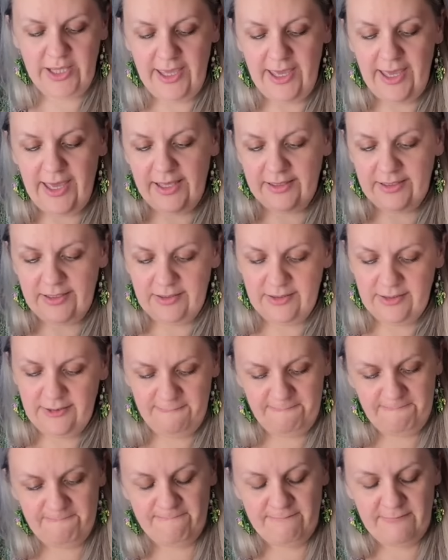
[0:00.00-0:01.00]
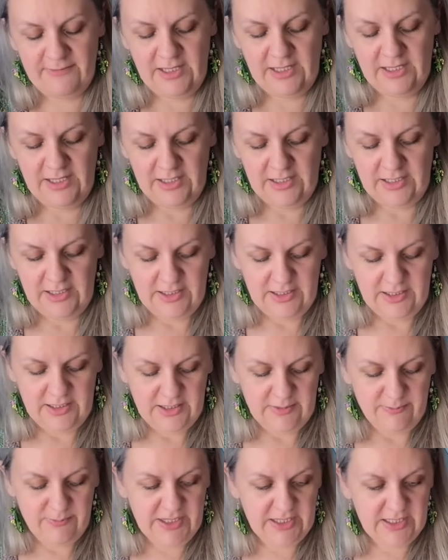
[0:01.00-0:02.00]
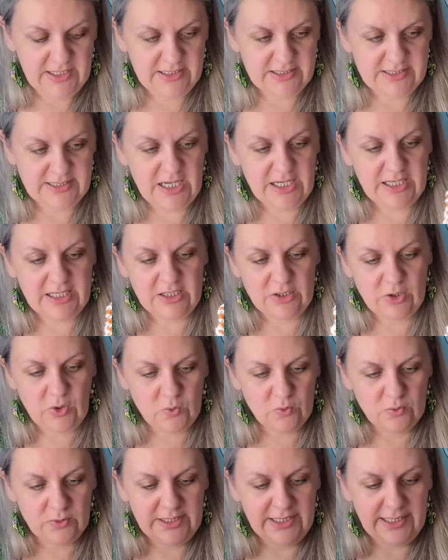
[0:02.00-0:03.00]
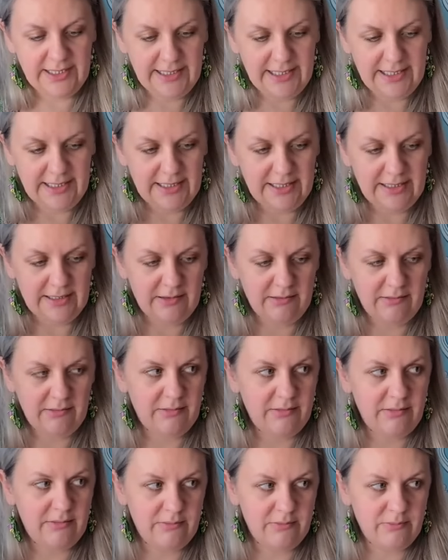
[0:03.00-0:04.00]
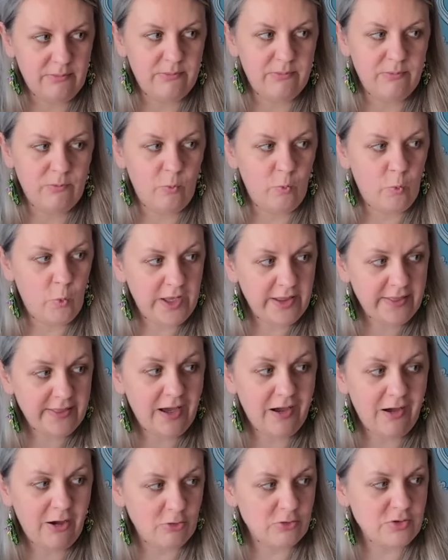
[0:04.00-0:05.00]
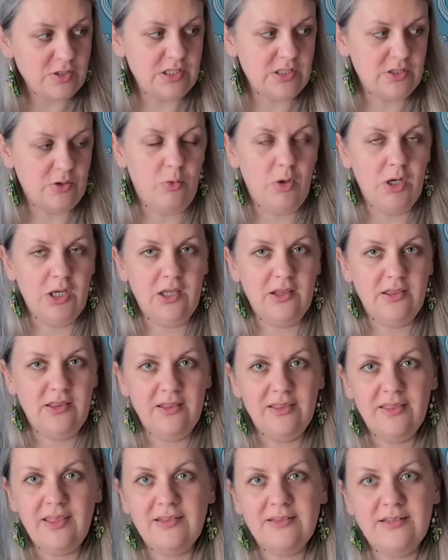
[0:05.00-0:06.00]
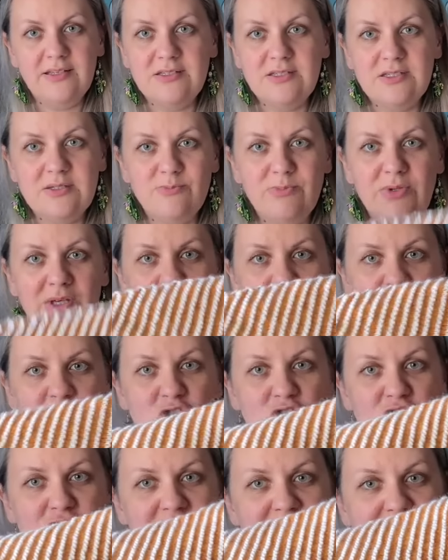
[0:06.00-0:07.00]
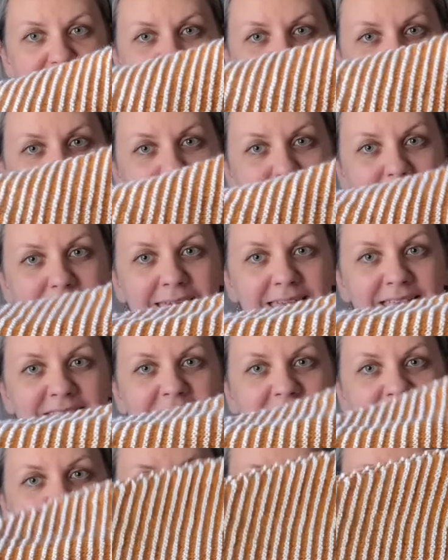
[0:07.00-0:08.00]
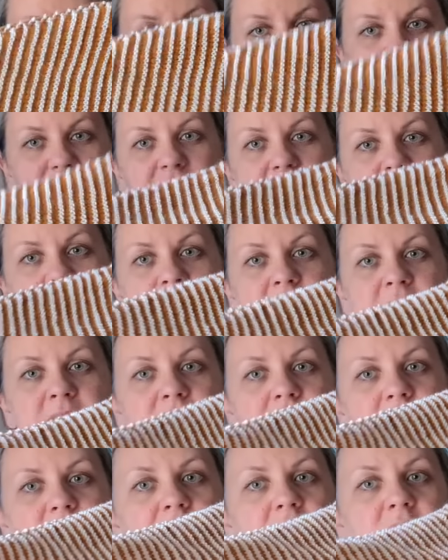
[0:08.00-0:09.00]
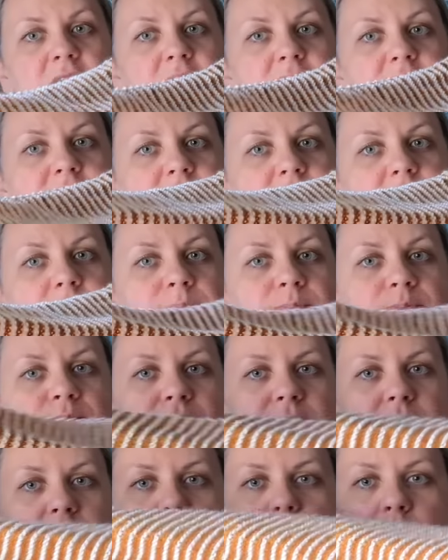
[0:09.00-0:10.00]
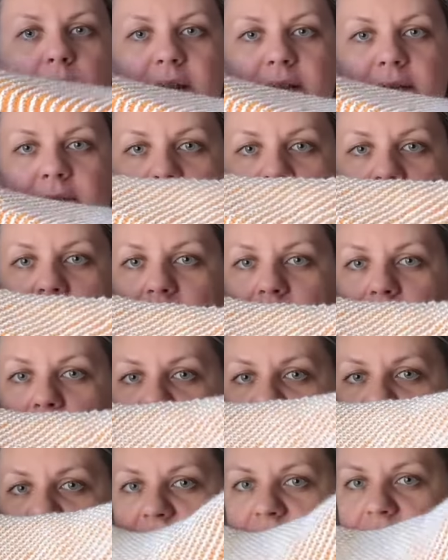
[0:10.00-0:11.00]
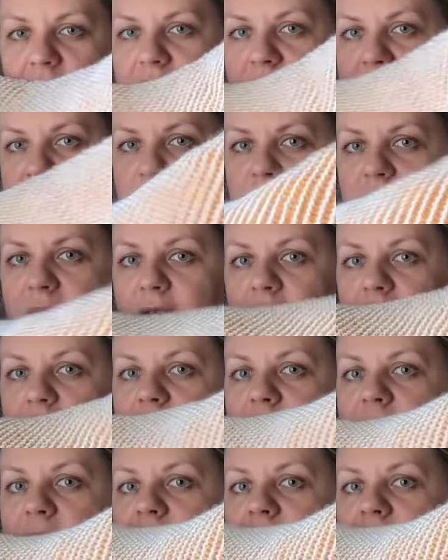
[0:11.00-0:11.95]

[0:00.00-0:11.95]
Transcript: at it because I can only knit it when the house is quiet, and that has been just late in the evening. There are some, wait, which side is better?